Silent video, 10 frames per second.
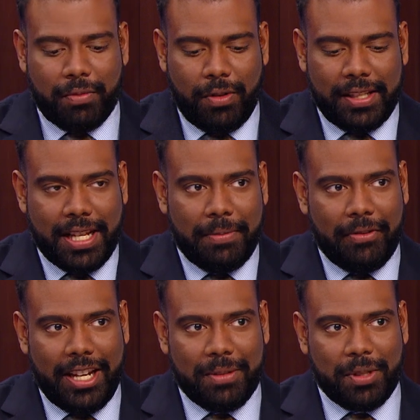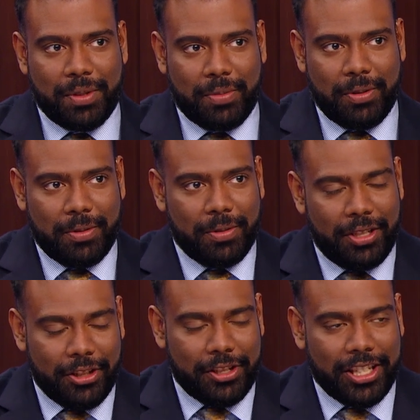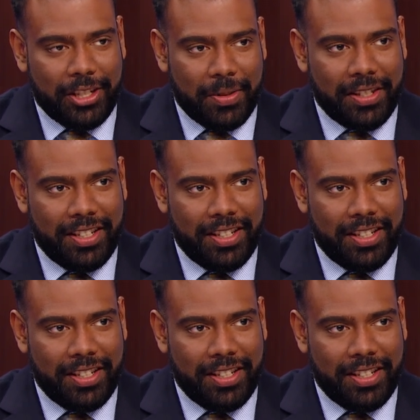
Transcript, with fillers: of what type of animals you're dealing with.